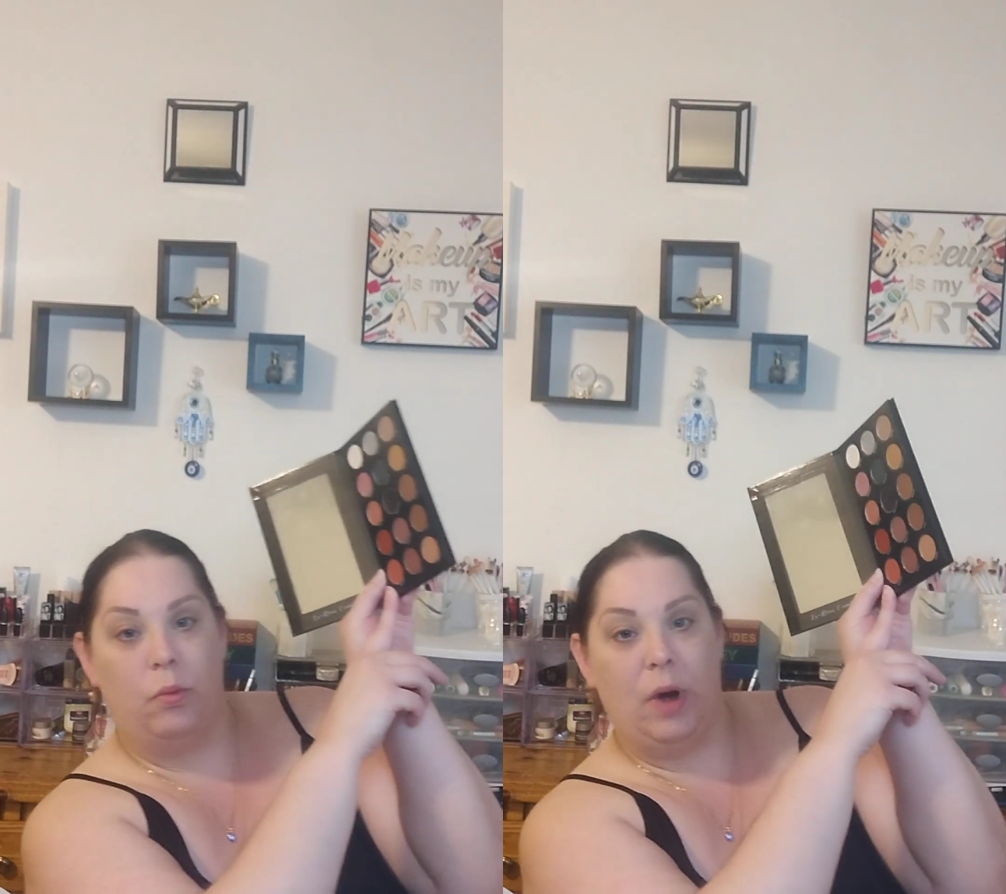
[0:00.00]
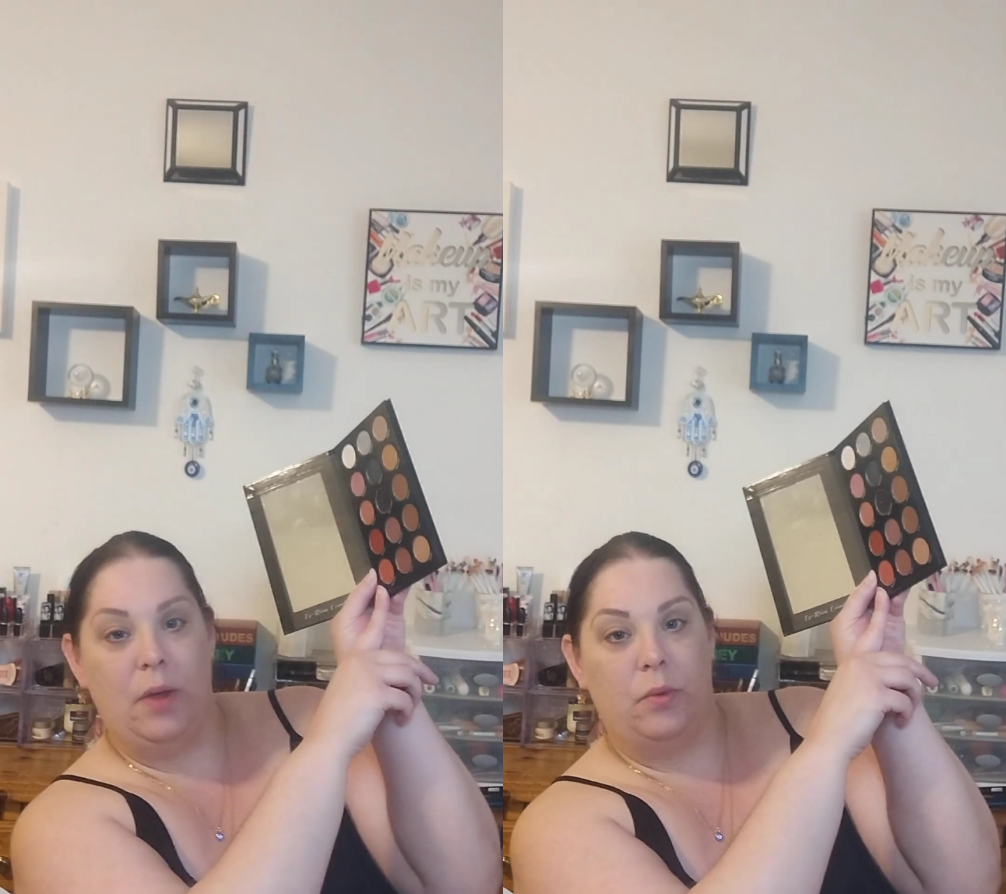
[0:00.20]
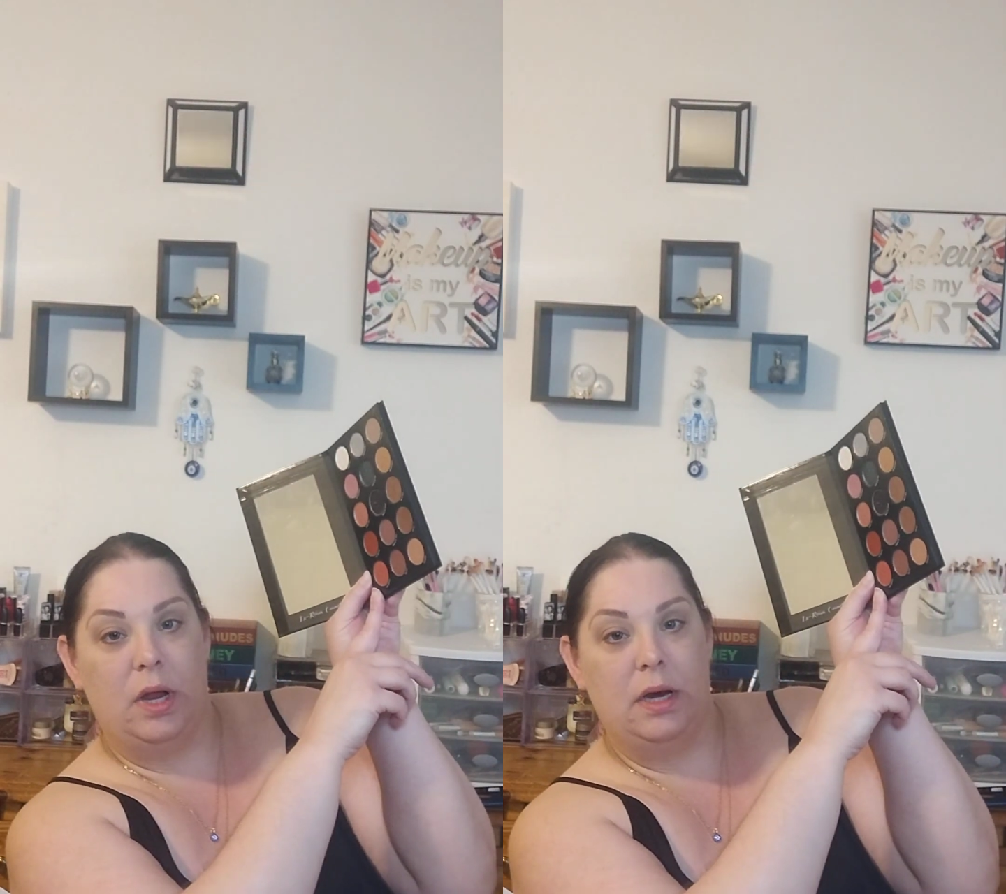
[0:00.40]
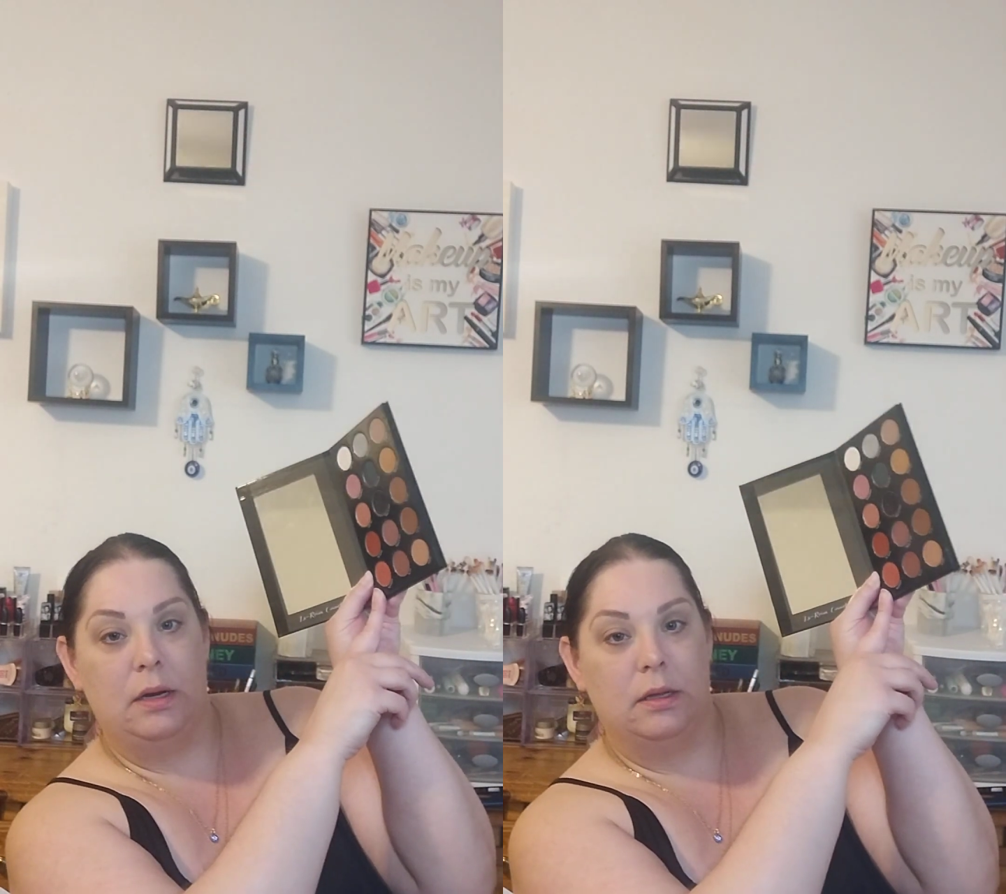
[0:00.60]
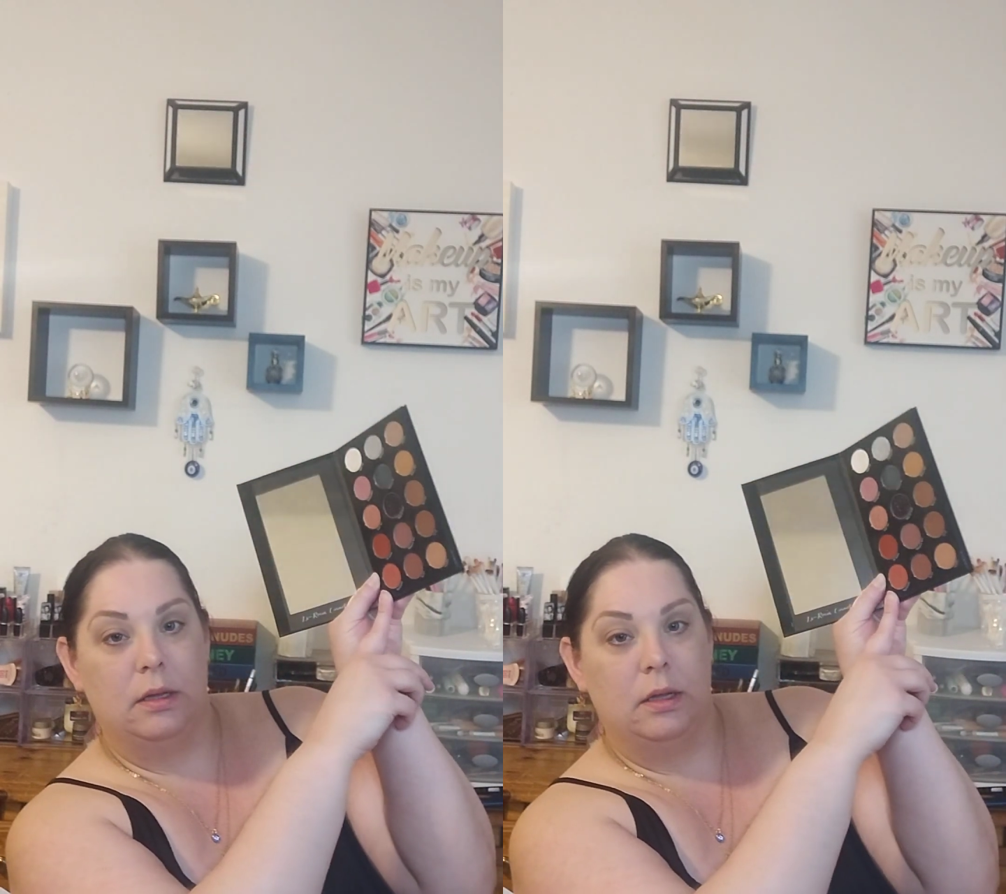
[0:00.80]
right one
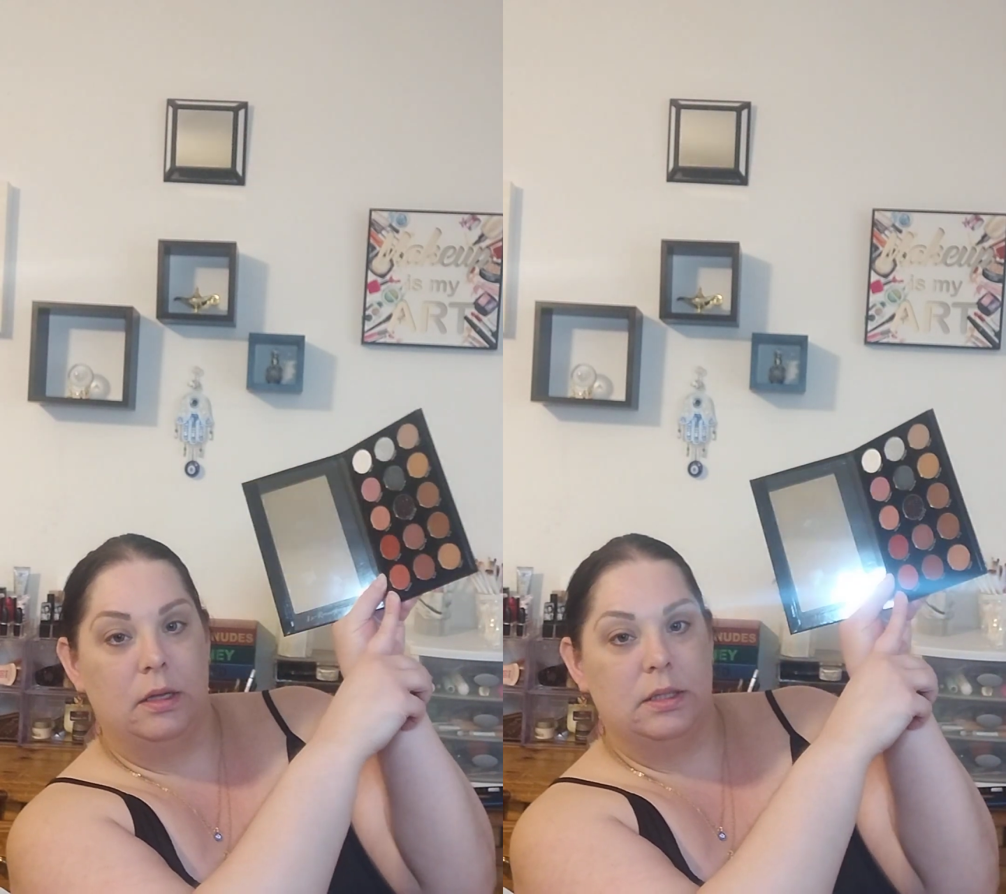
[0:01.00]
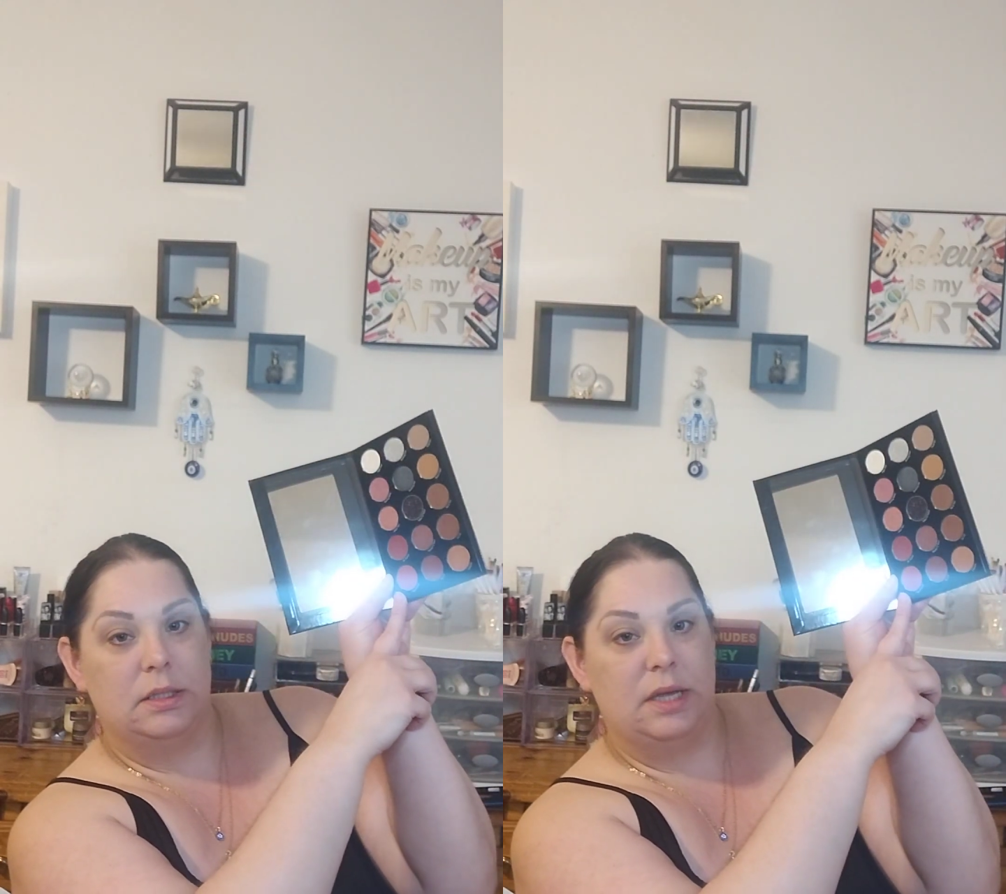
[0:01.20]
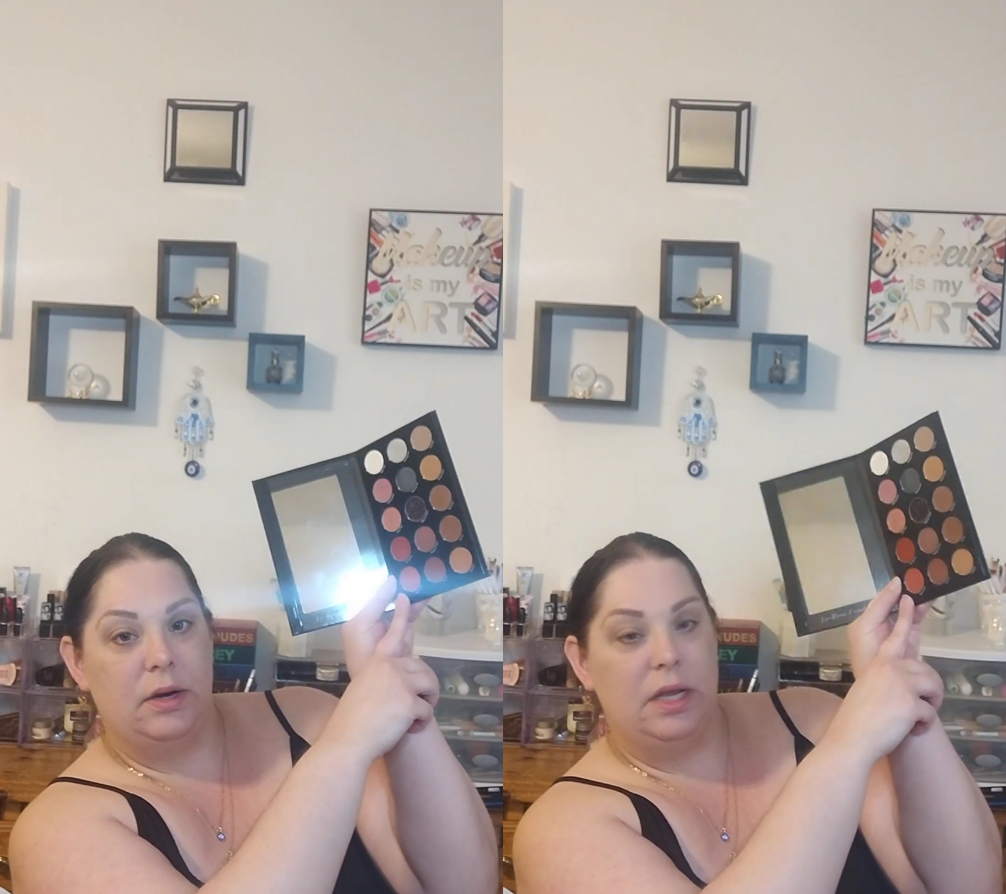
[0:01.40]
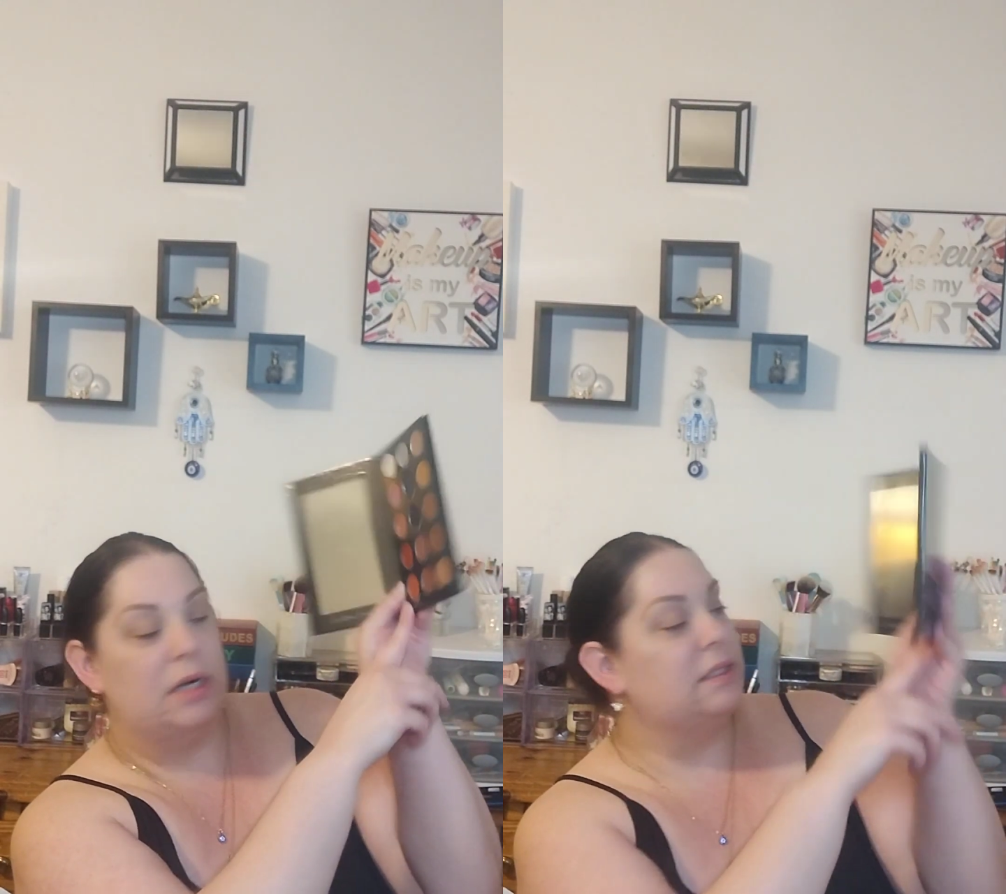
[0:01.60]
down here.